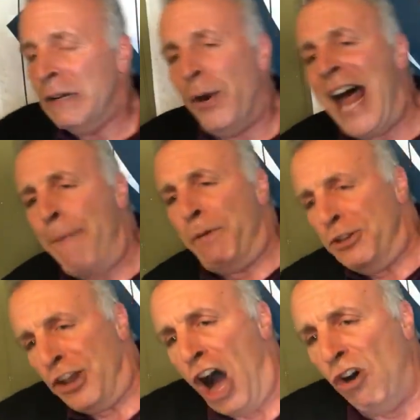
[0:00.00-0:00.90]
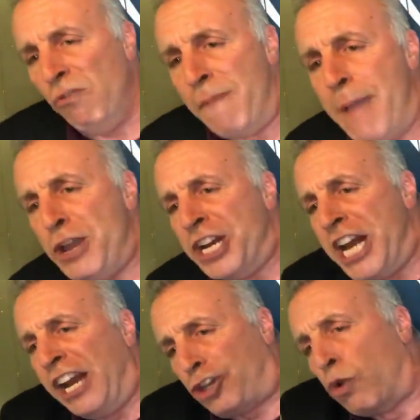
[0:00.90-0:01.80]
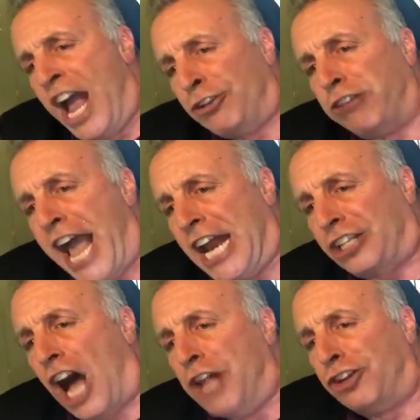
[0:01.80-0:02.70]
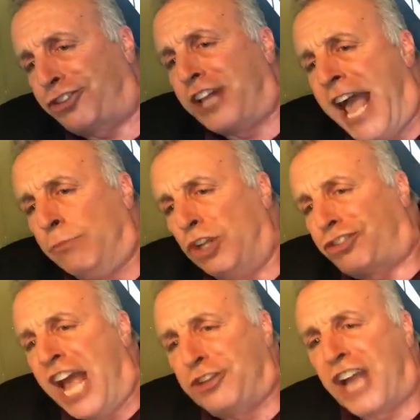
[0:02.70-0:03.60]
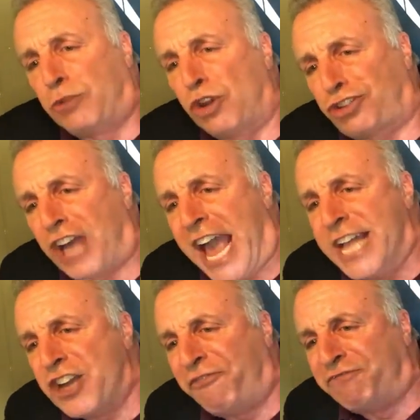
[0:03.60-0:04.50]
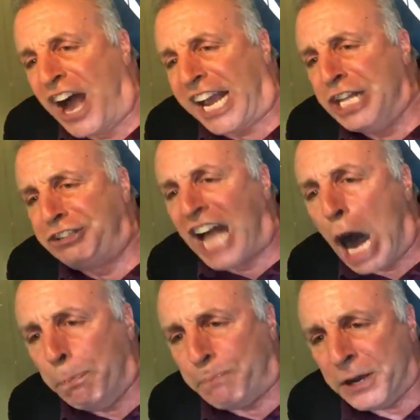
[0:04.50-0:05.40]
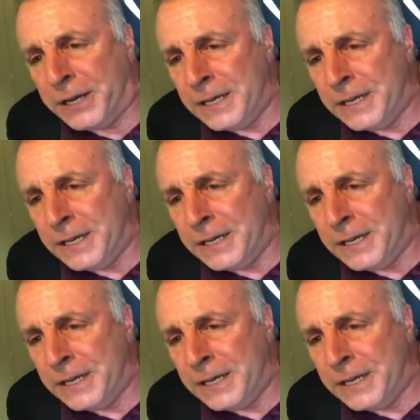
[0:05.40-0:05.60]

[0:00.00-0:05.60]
What happened, Joe? Maybe you needed a translator to understand what Sanchez was saying, you fucking dope!